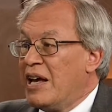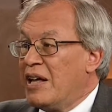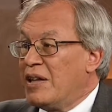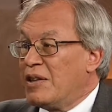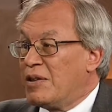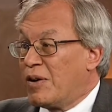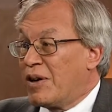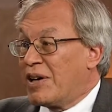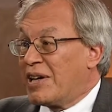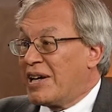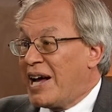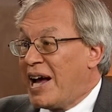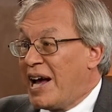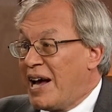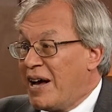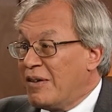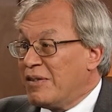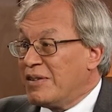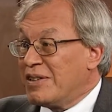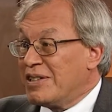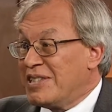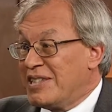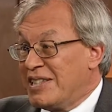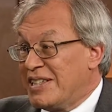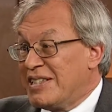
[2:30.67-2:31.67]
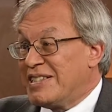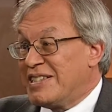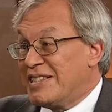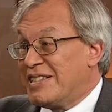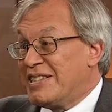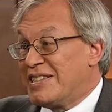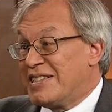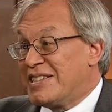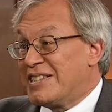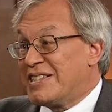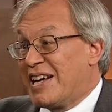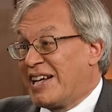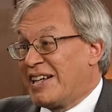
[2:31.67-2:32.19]
There are countless
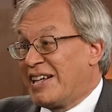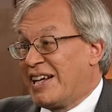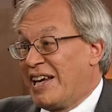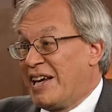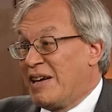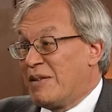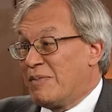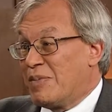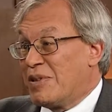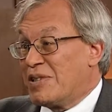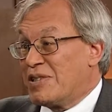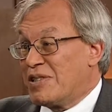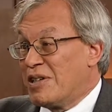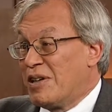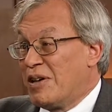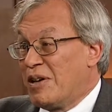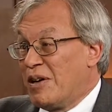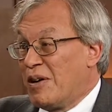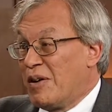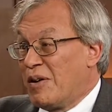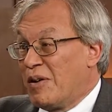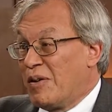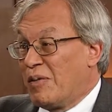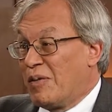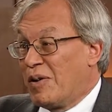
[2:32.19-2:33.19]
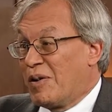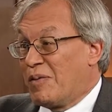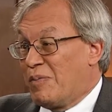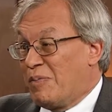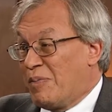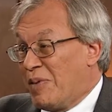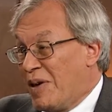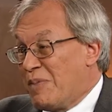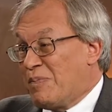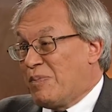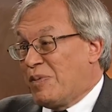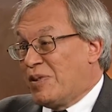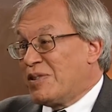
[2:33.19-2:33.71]
instances on campus where
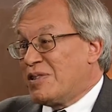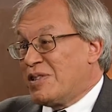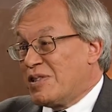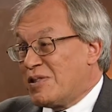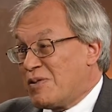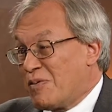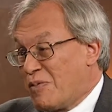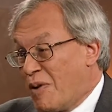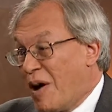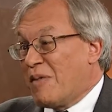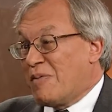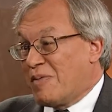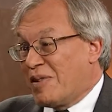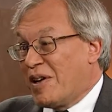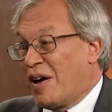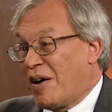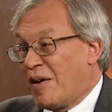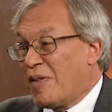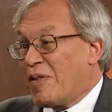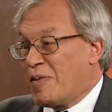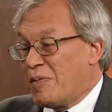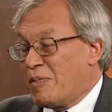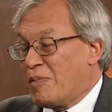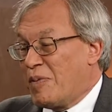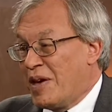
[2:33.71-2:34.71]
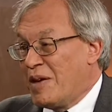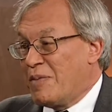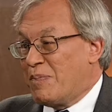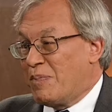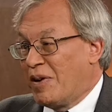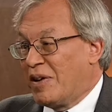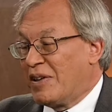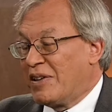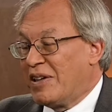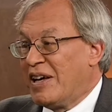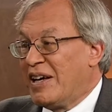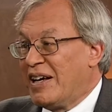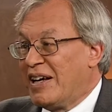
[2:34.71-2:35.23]
people disrupt other
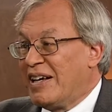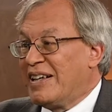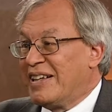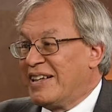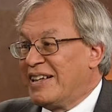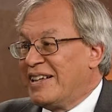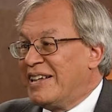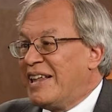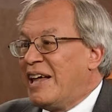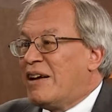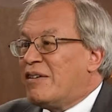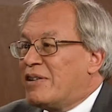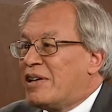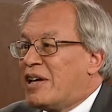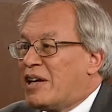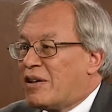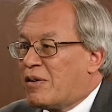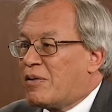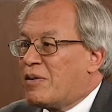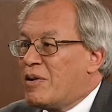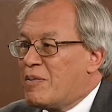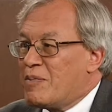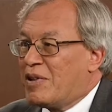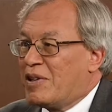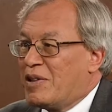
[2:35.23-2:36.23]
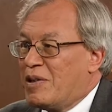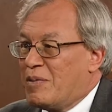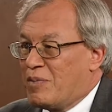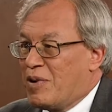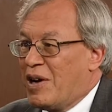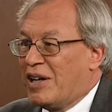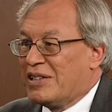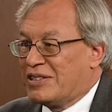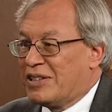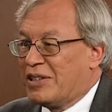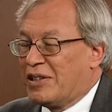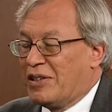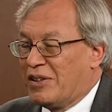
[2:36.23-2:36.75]
people. They don't get criminally
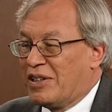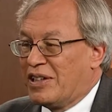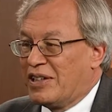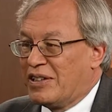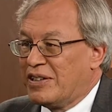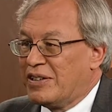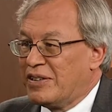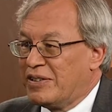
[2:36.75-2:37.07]
prosecuted.